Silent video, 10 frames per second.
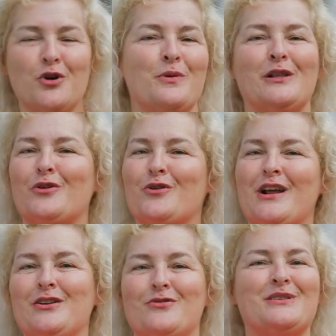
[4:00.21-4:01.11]
You'll be
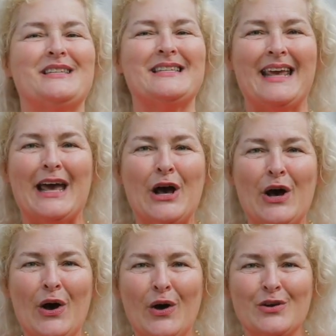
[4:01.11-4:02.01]
learning new
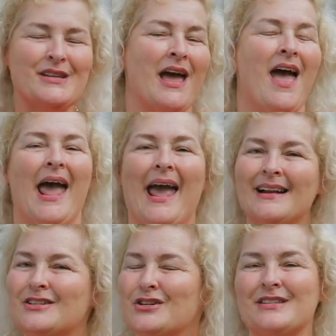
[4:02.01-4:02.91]
skills.
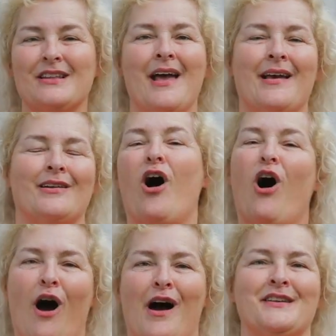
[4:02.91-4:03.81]
It's just an
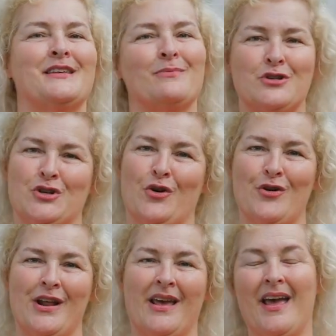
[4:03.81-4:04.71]
awesome
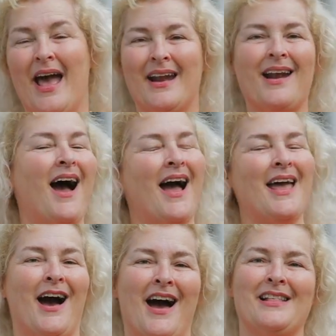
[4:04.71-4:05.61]
journey, and
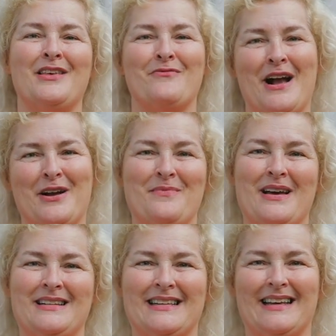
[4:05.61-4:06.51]
I highly
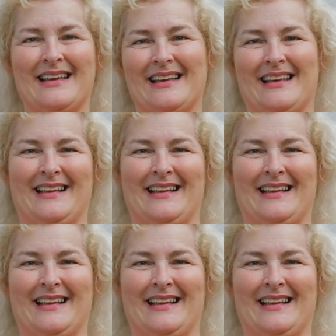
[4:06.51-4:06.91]
recommend it.